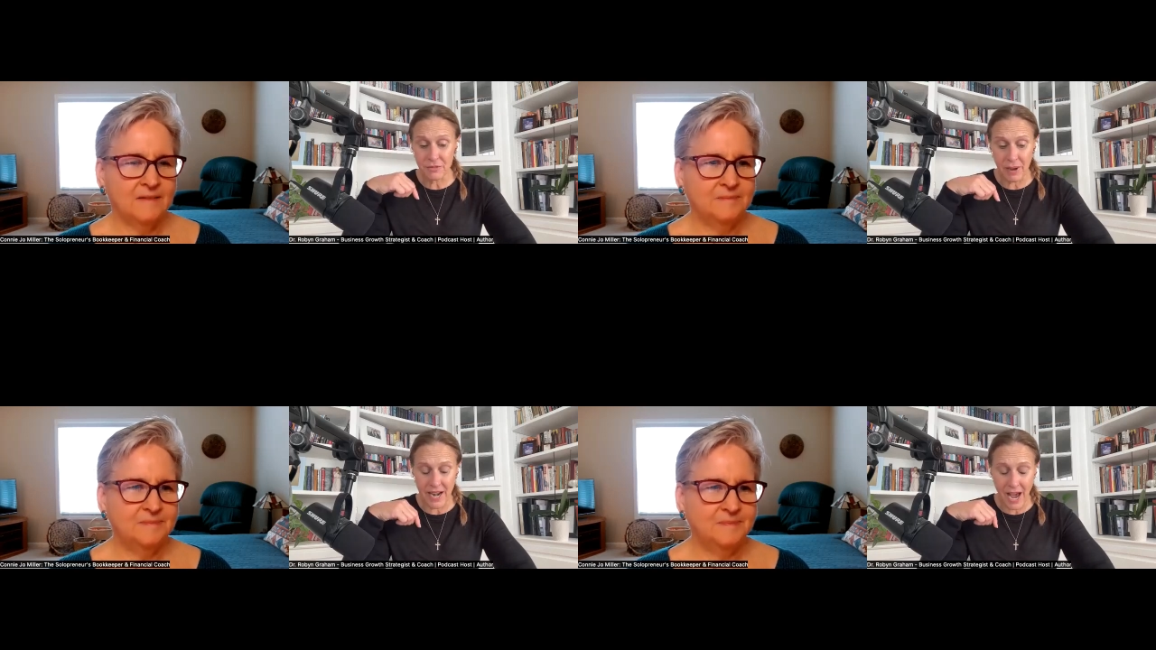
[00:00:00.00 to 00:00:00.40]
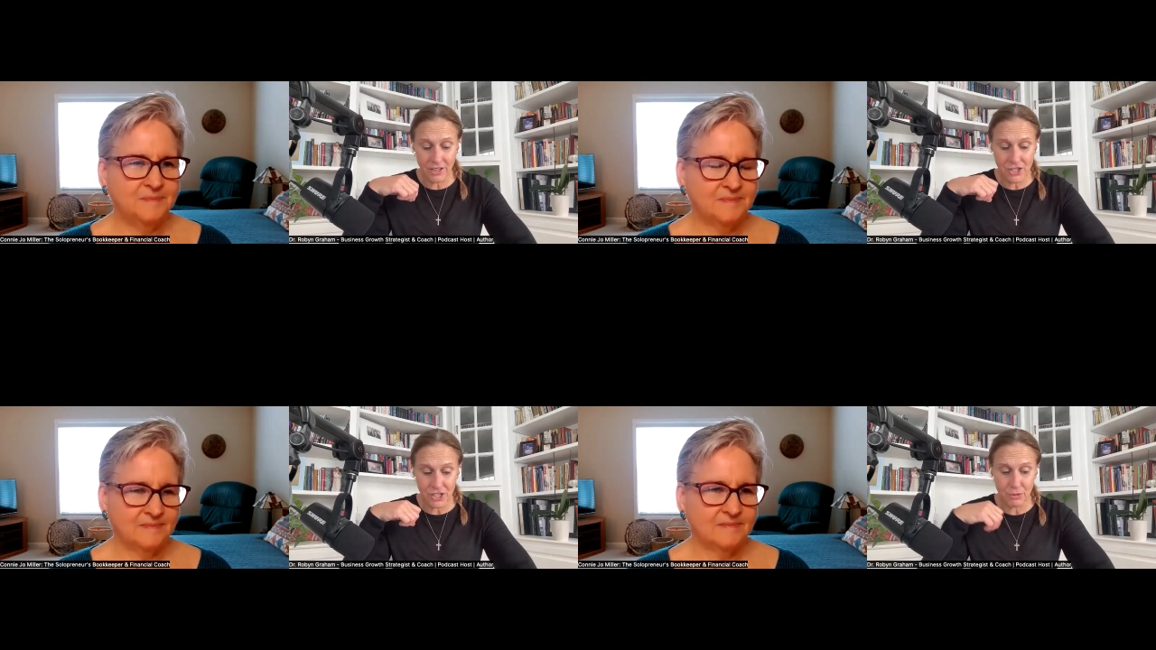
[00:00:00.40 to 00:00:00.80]
Speaker 1: of mine
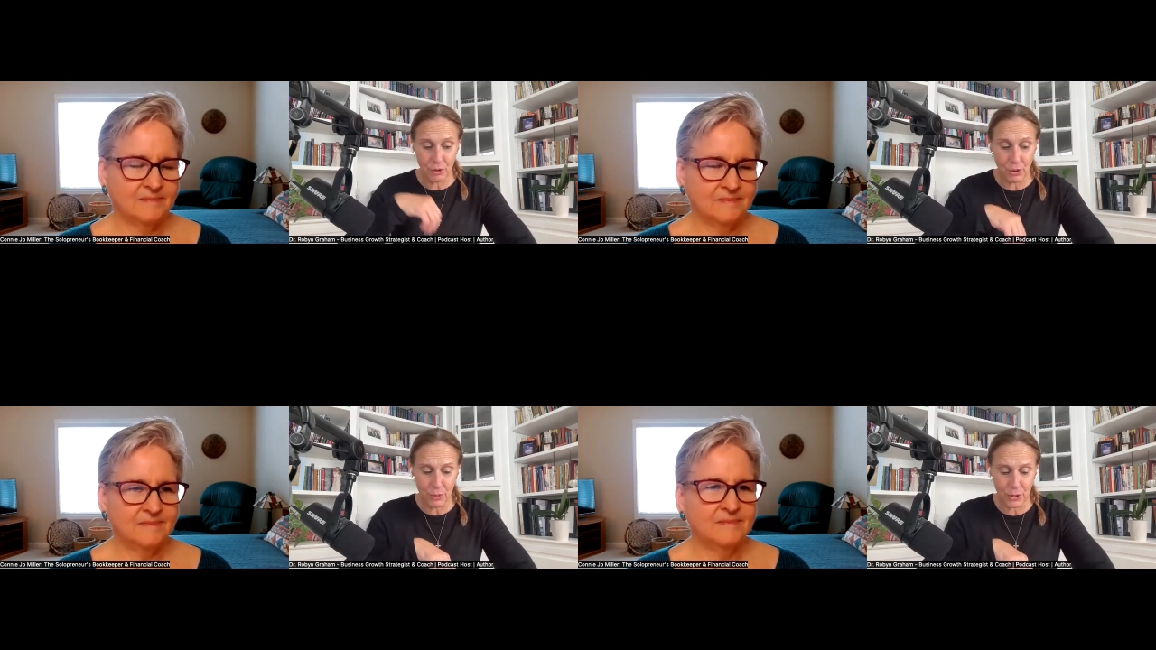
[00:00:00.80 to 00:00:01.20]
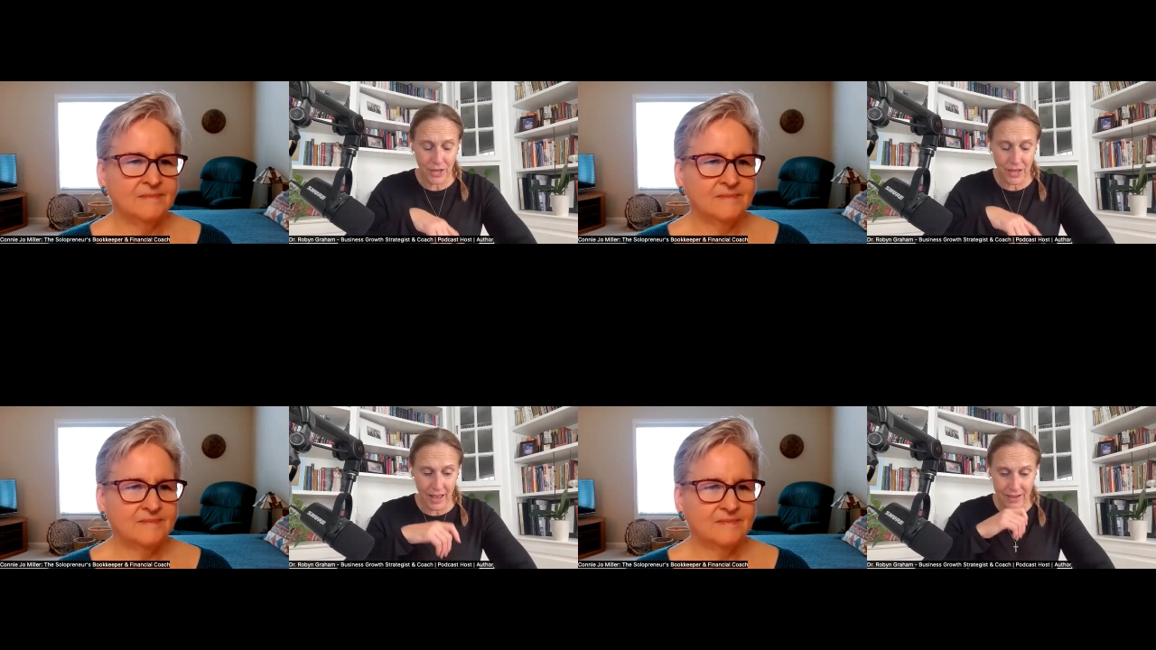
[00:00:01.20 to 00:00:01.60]
actually wrote a
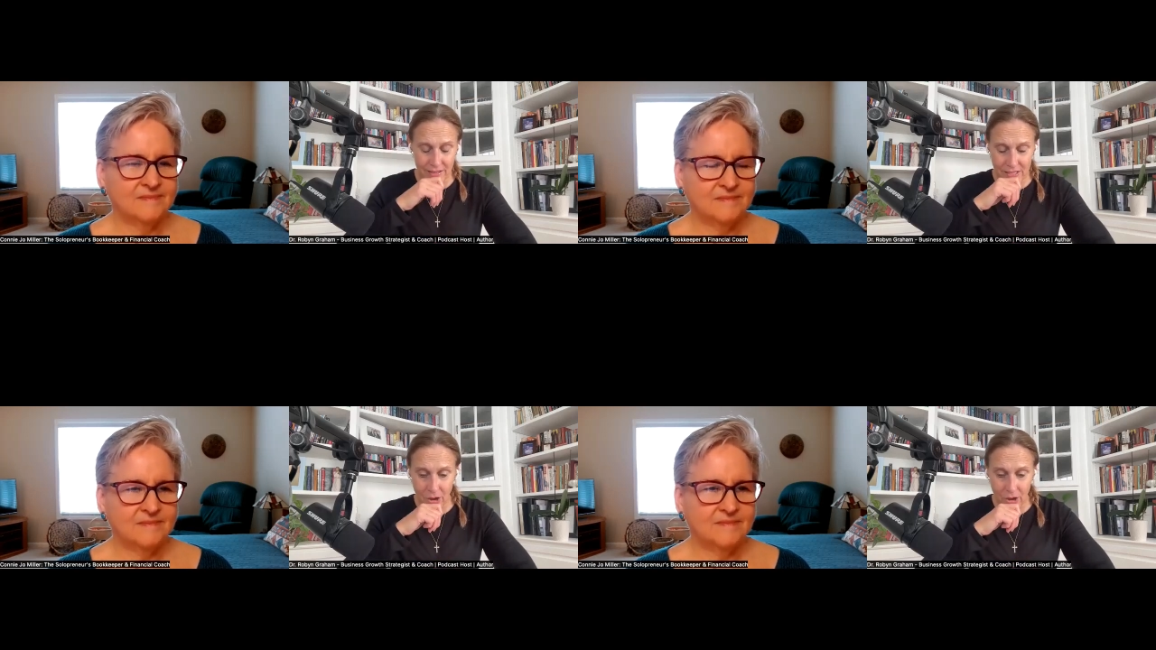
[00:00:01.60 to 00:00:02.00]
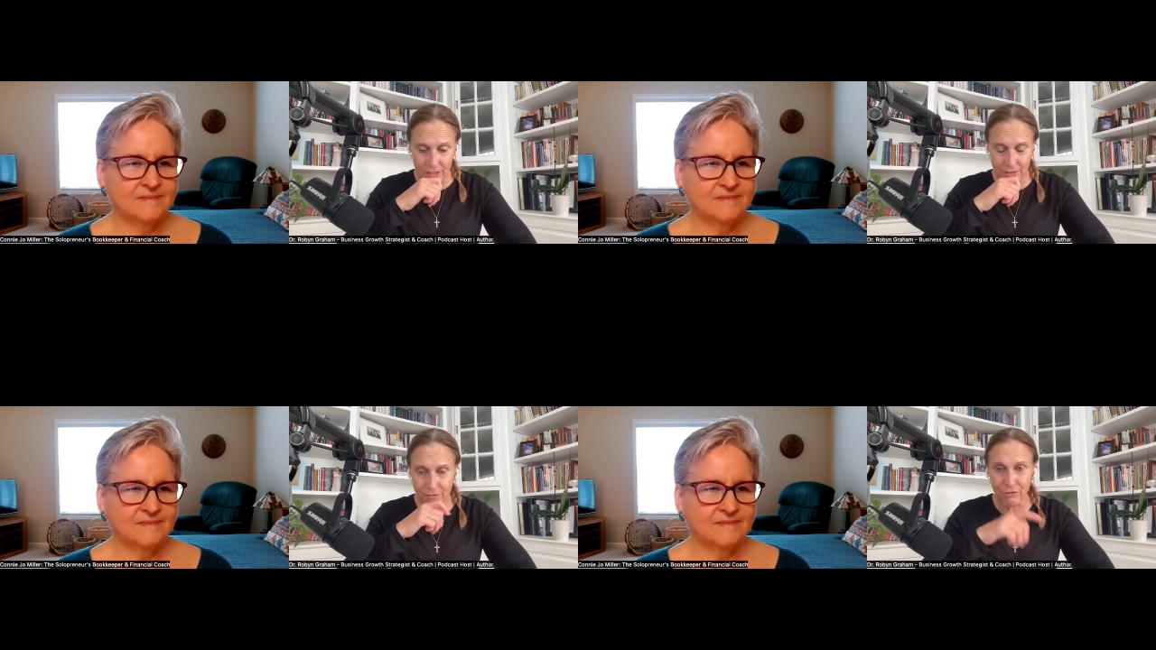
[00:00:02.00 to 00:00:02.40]
book, and it's
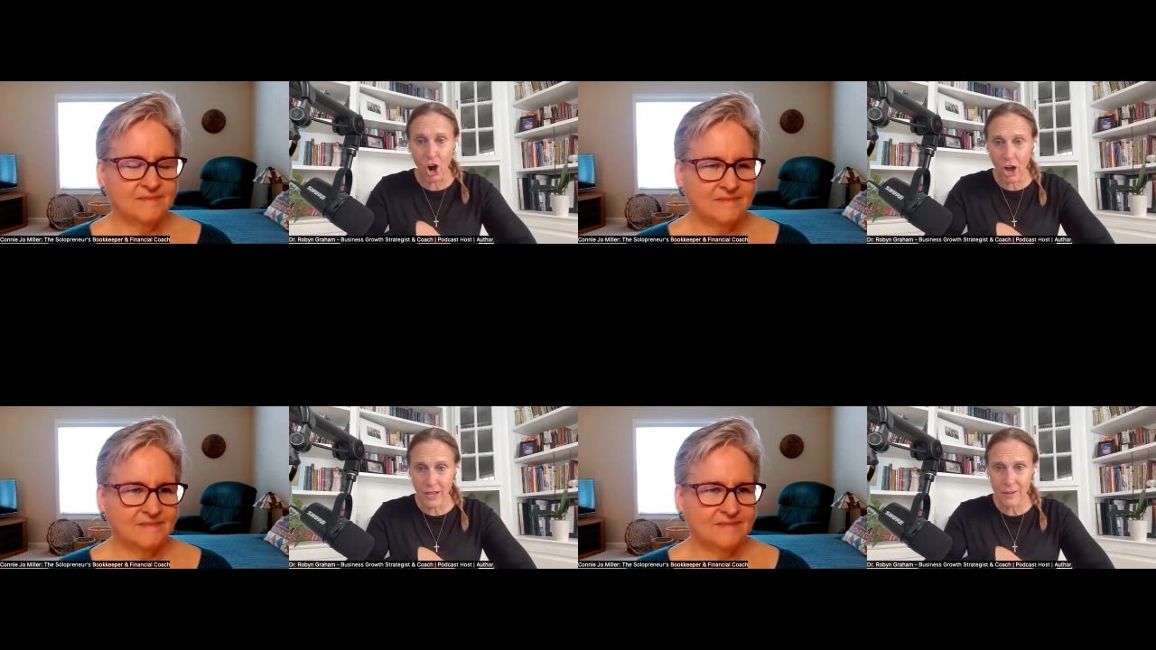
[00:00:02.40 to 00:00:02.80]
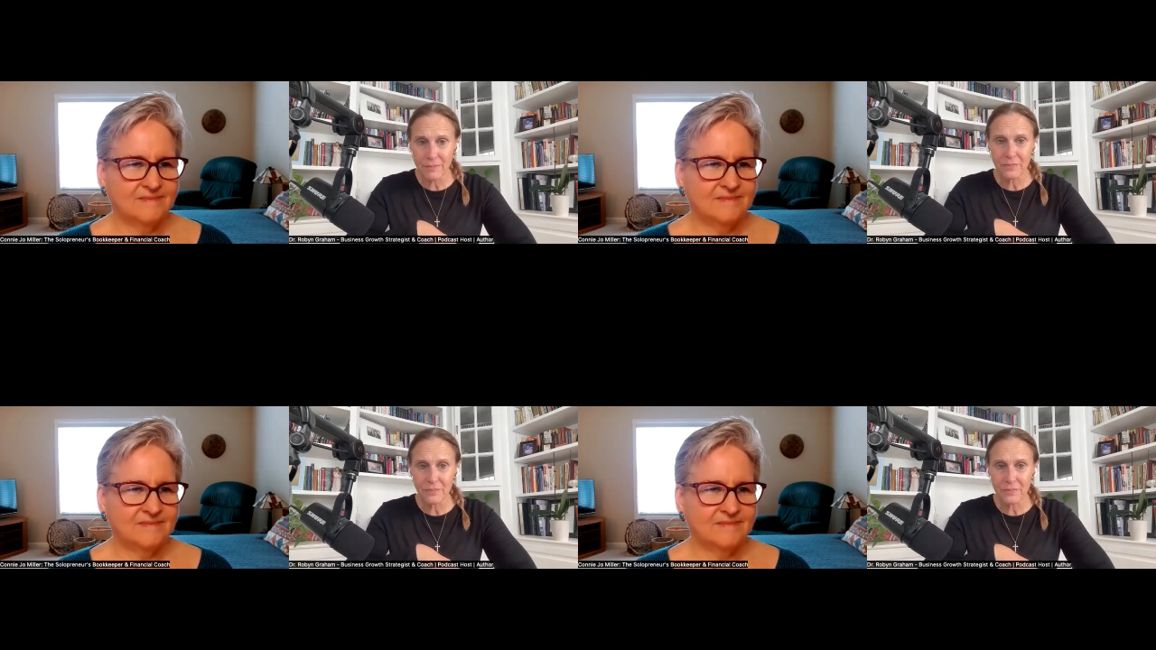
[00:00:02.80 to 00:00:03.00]
called Frog.